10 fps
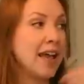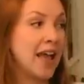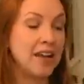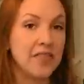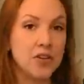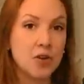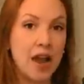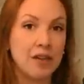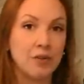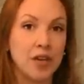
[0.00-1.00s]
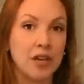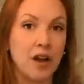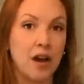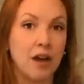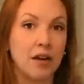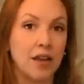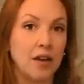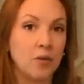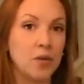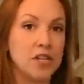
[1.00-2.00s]
And in the driveway
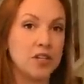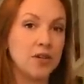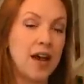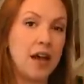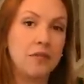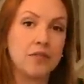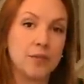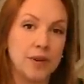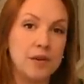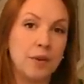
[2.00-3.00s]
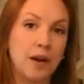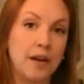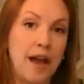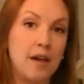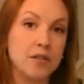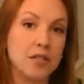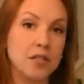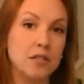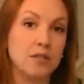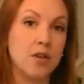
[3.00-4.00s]
garden, we do have 3 bird
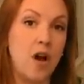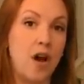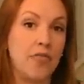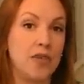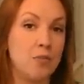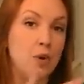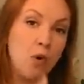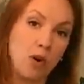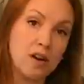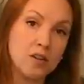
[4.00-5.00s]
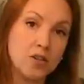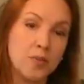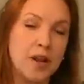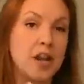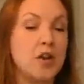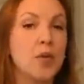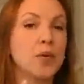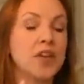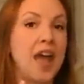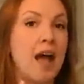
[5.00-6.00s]
houses on the porch, but I don't
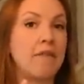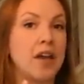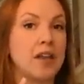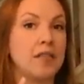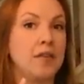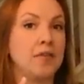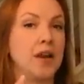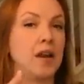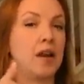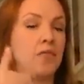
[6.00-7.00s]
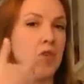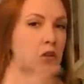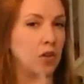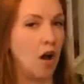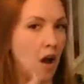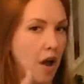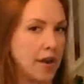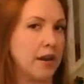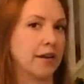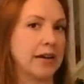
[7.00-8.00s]
really have anything there in the
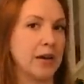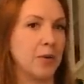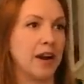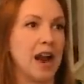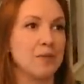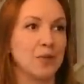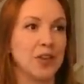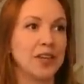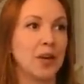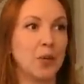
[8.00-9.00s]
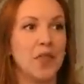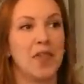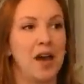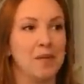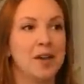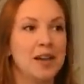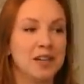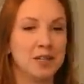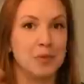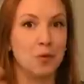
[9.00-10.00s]
lawn area where I'm really going to want them
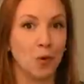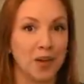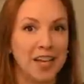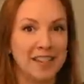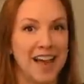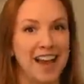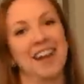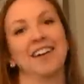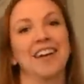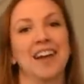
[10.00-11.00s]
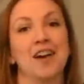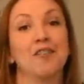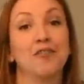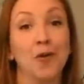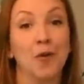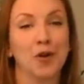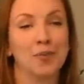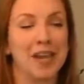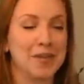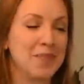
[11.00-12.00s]
to be working that area for
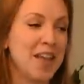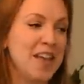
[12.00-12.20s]
me.